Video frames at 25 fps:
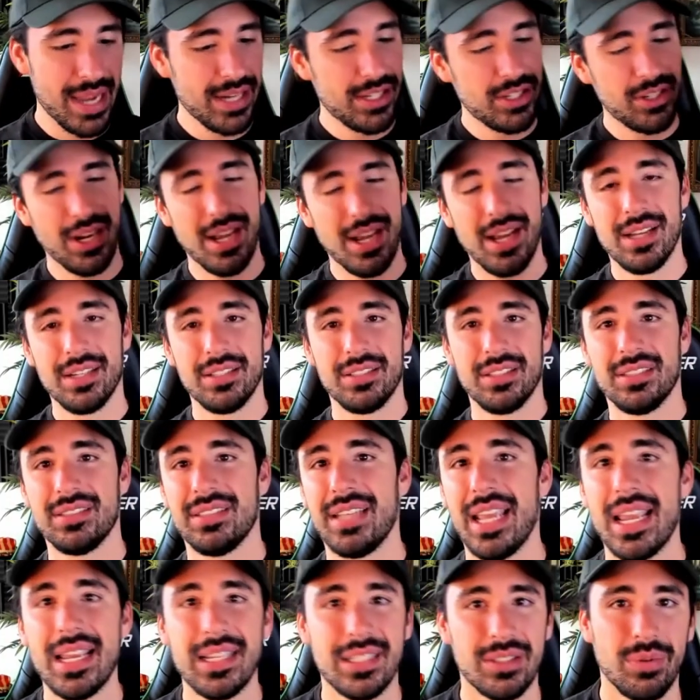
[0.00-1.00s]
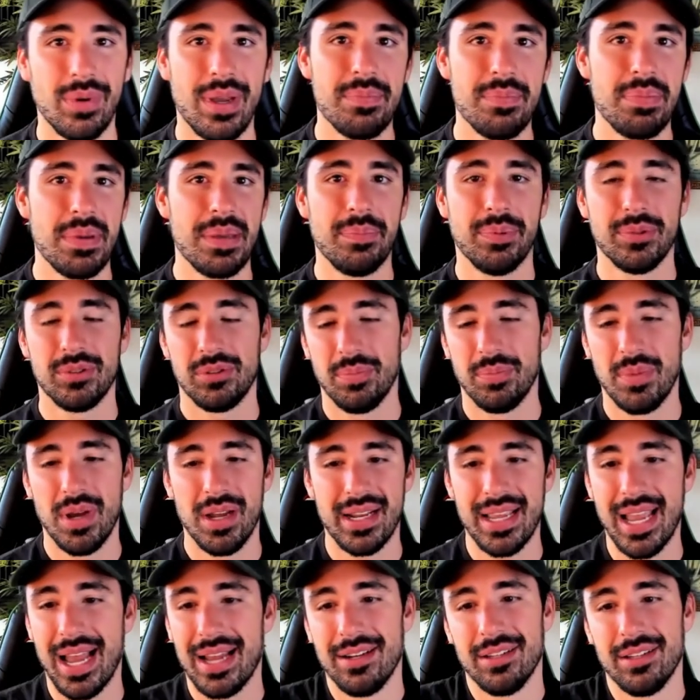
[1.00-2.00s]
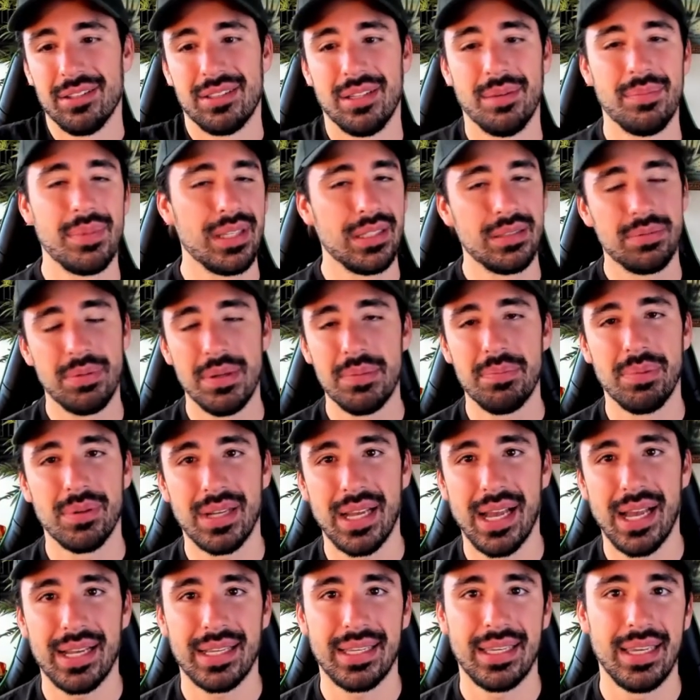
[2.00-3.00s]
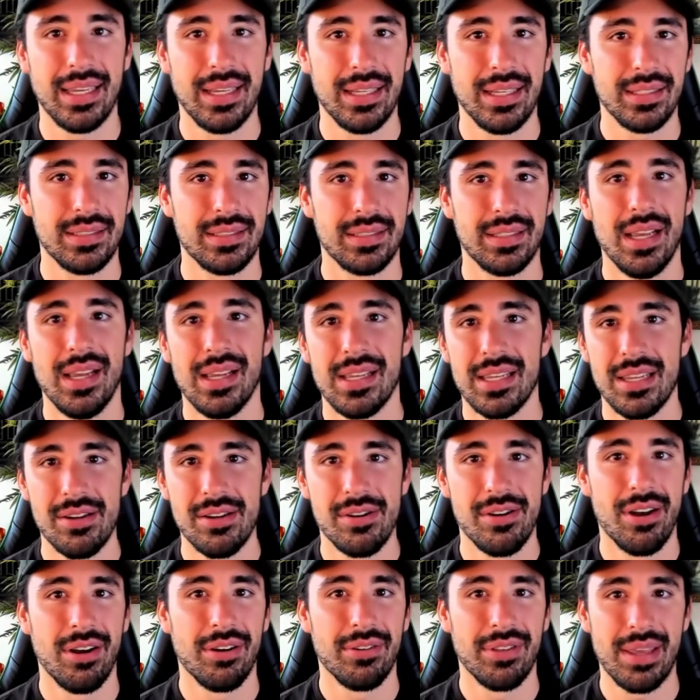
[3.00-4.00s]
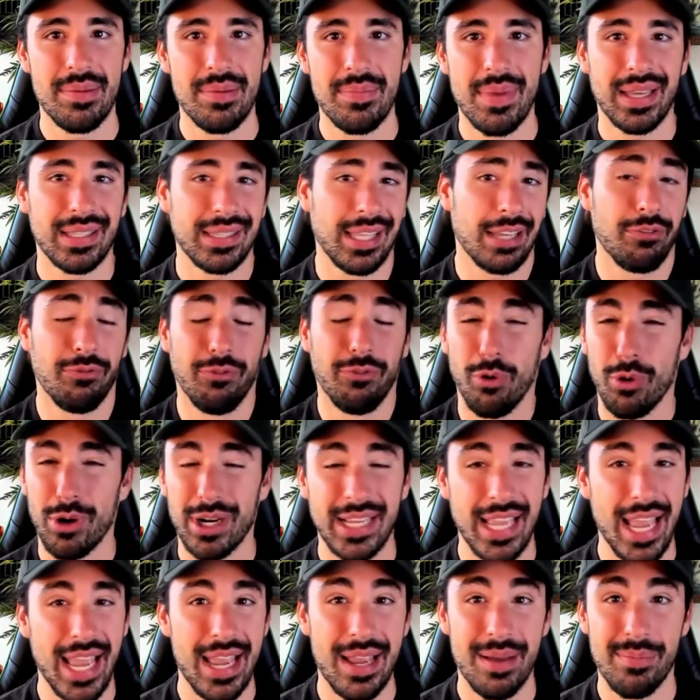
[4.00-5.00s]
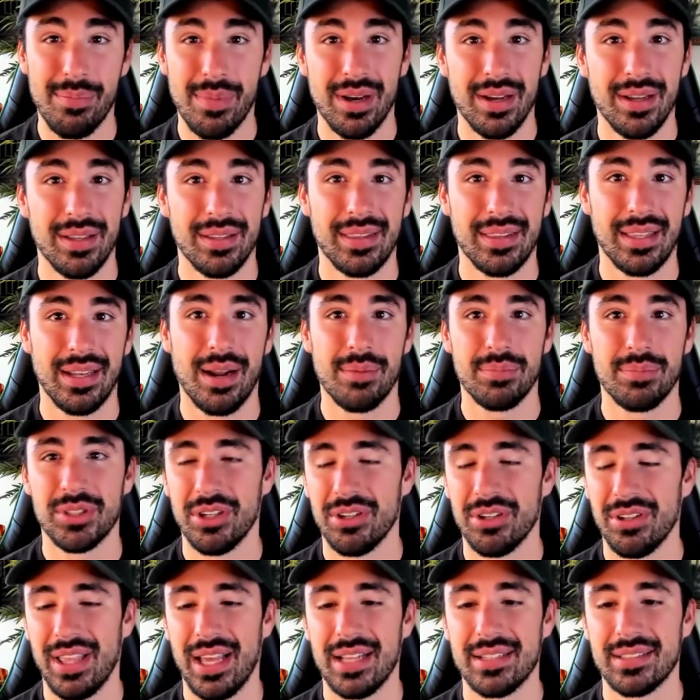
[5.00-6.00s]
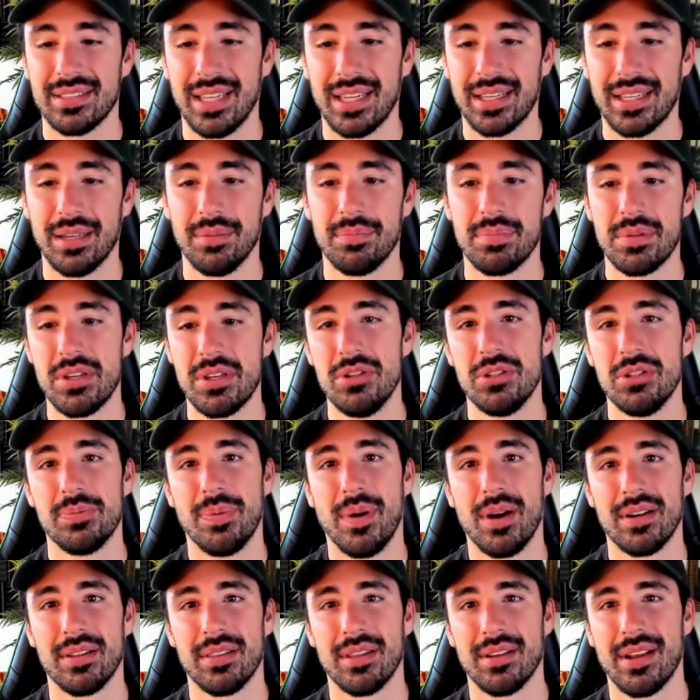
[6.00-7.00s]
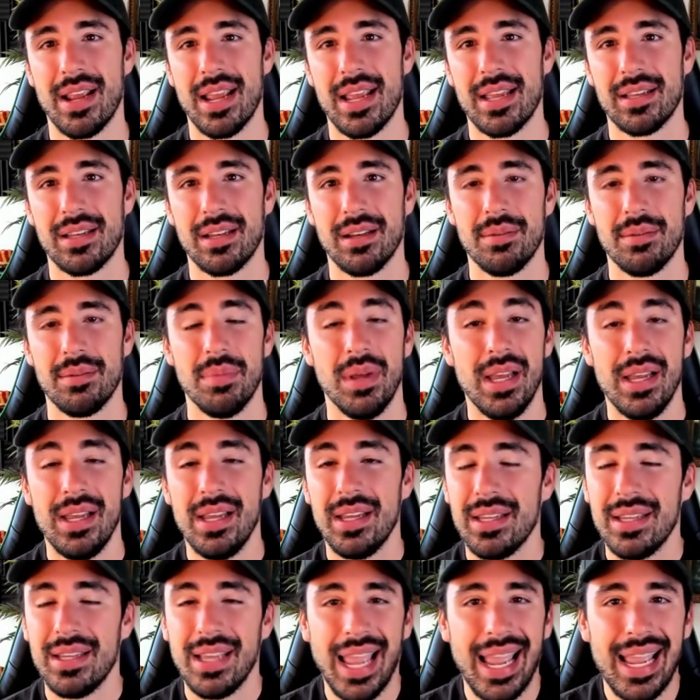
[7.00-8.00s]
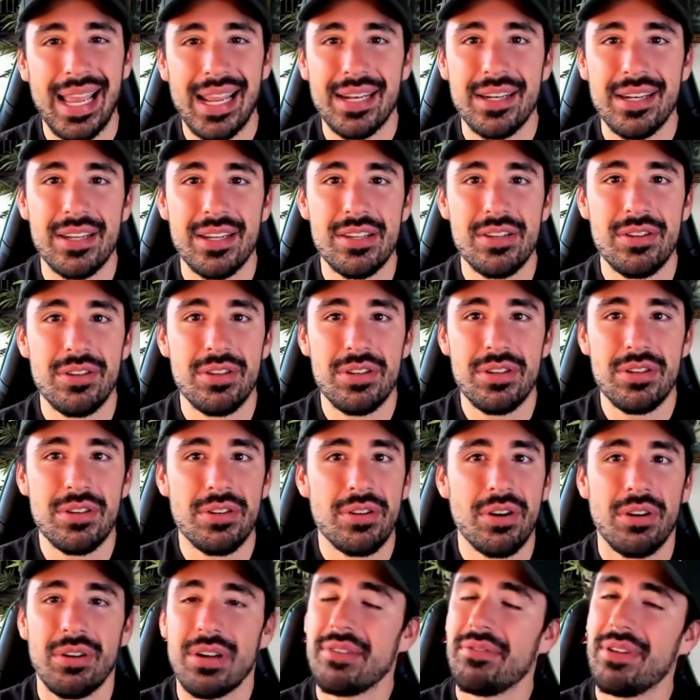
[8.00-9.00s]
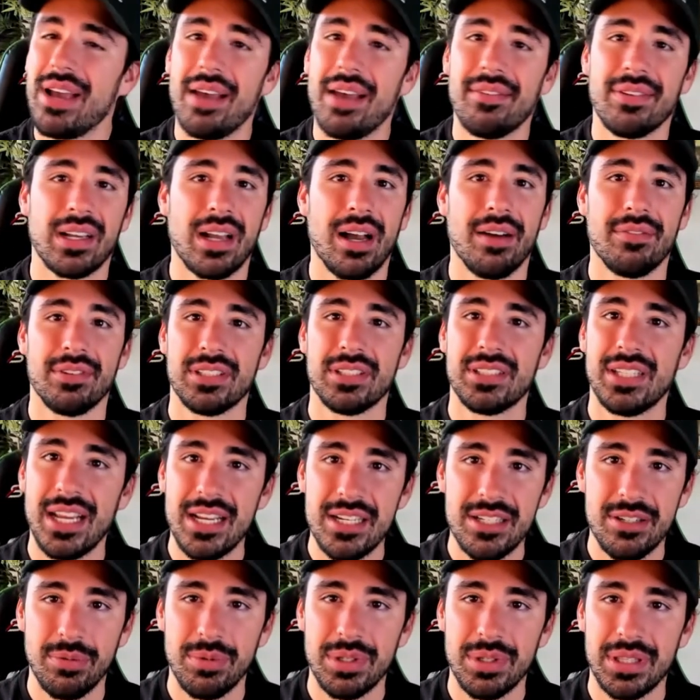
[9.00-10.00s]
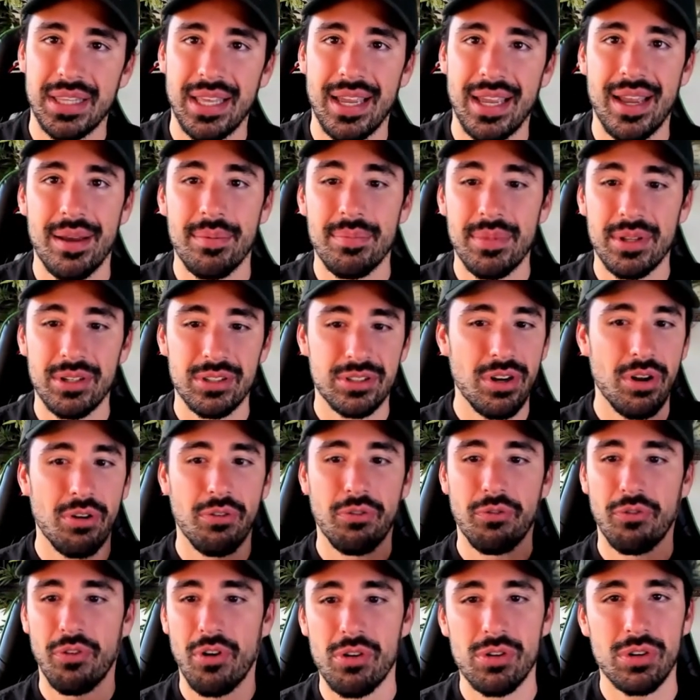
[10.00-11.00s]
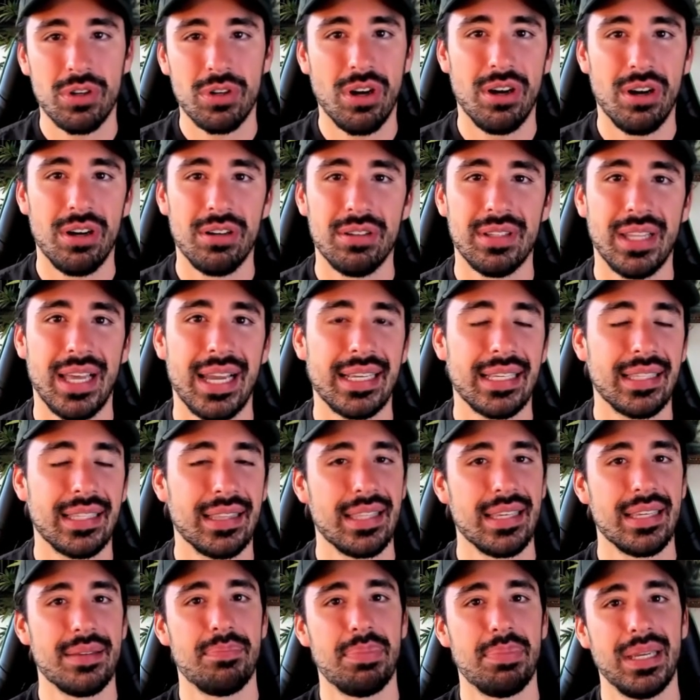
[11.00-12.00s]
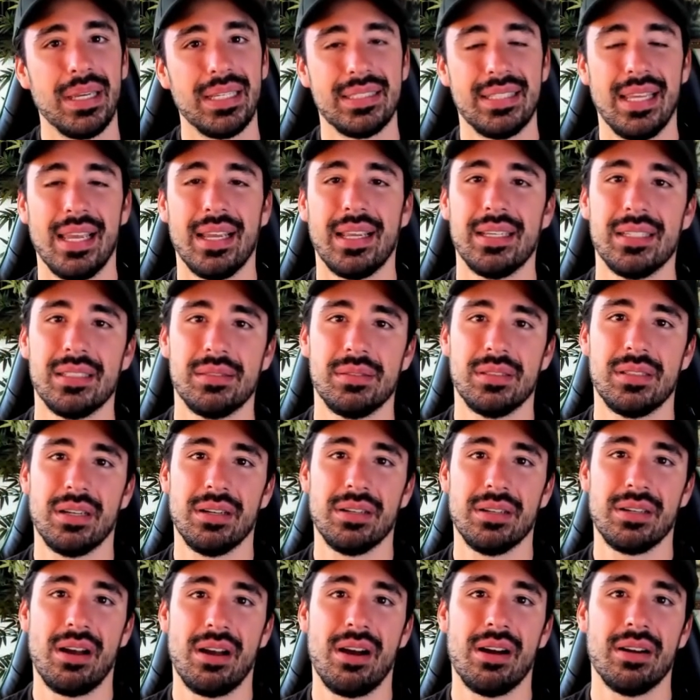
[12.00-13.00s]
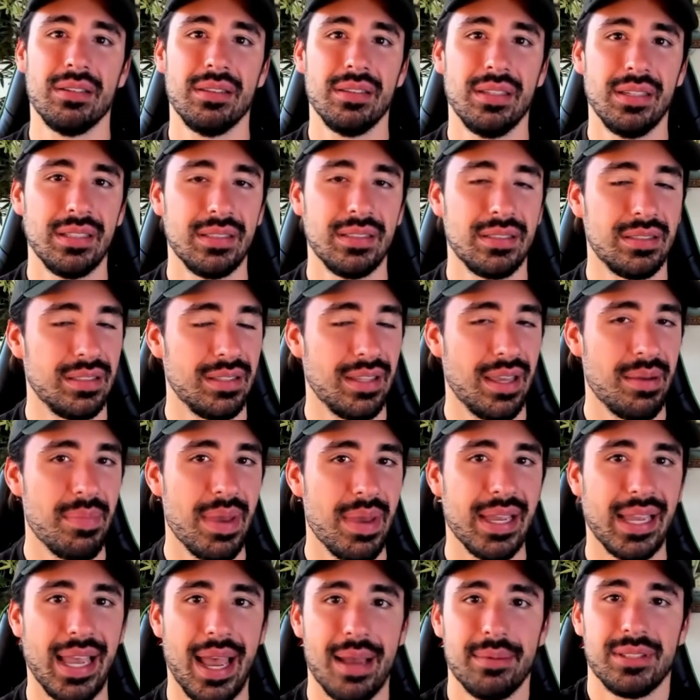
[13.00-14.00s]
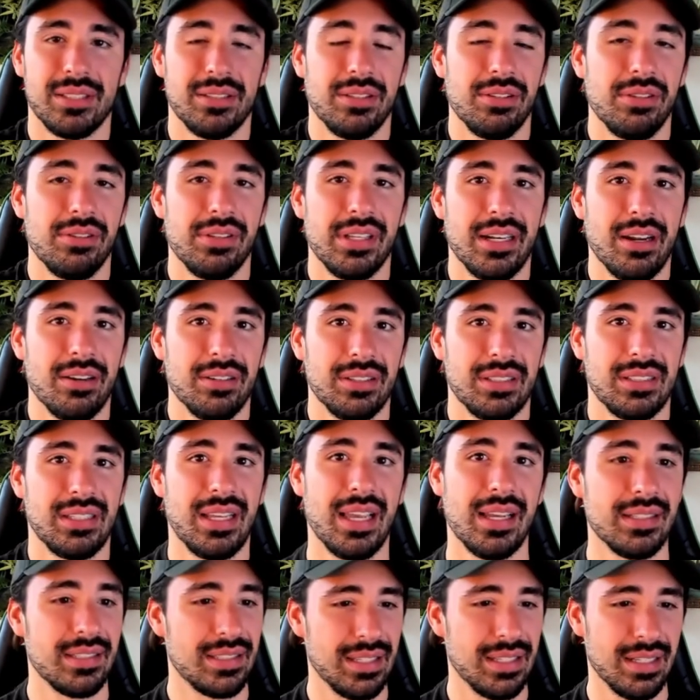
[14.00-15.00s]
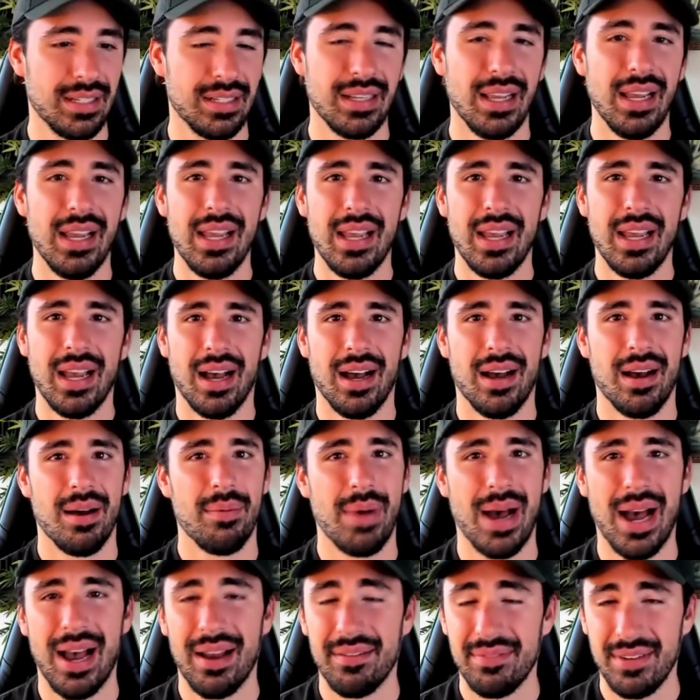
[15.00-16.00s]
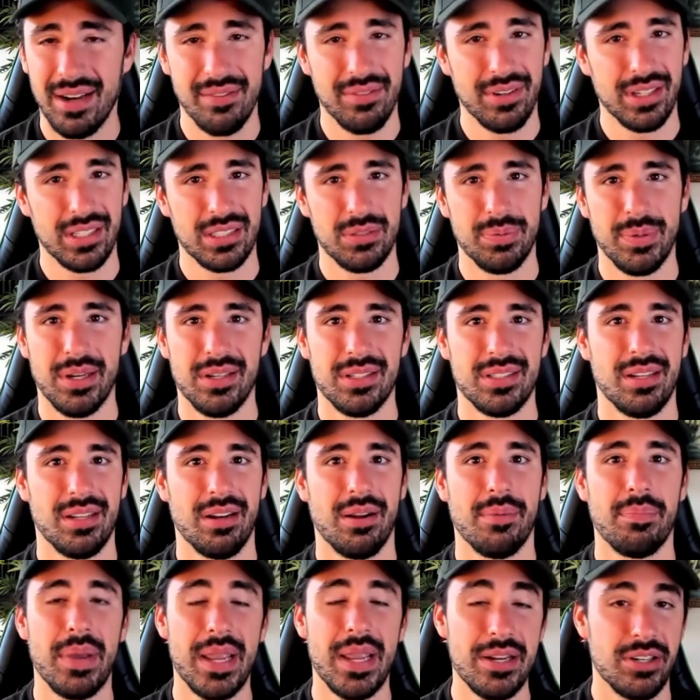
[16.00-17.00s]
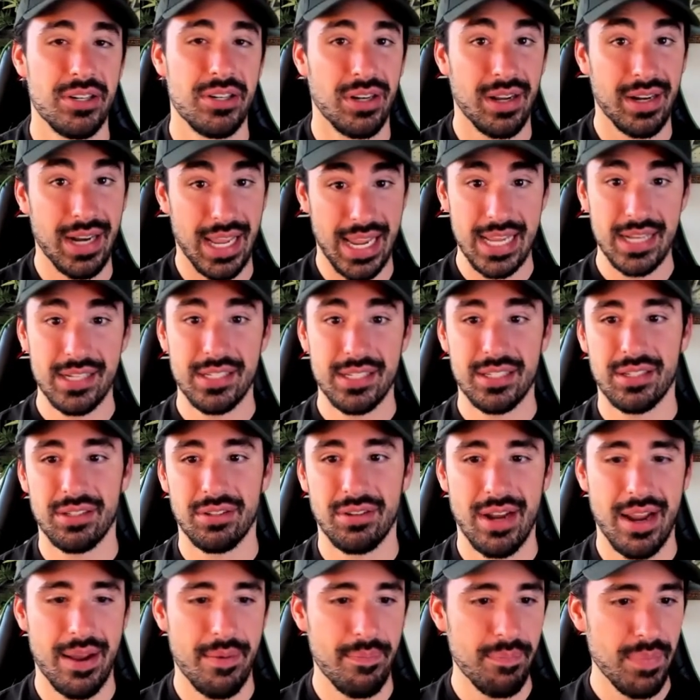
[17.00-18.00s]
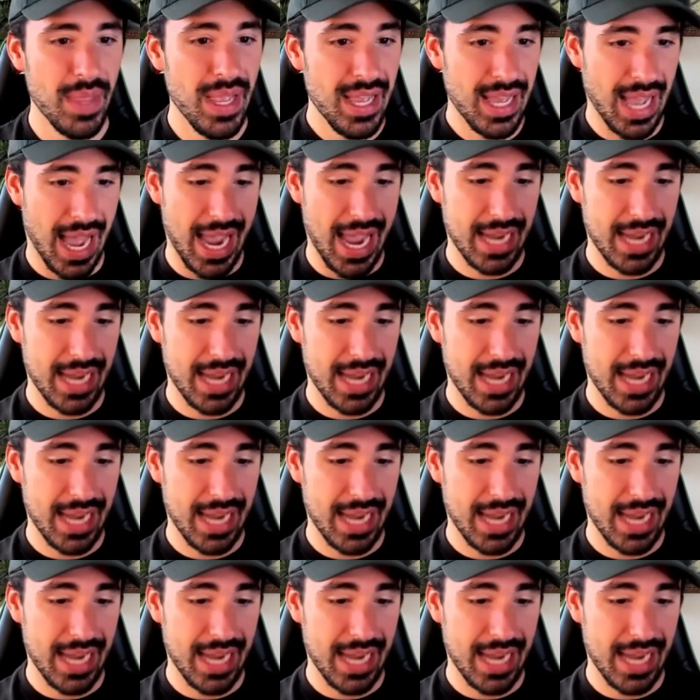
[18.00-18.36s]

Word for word: Patreon just takes away people's money. I know some of these people got kids, you know, they make like 4k a month and I'm sure that's like a huge part of their income and you, you don't even have a conversation with them. There's no phone call. Like the big tech has turned heartless. They make absolutely no sense. And um, I've never experienced it on Patreon, Instagram.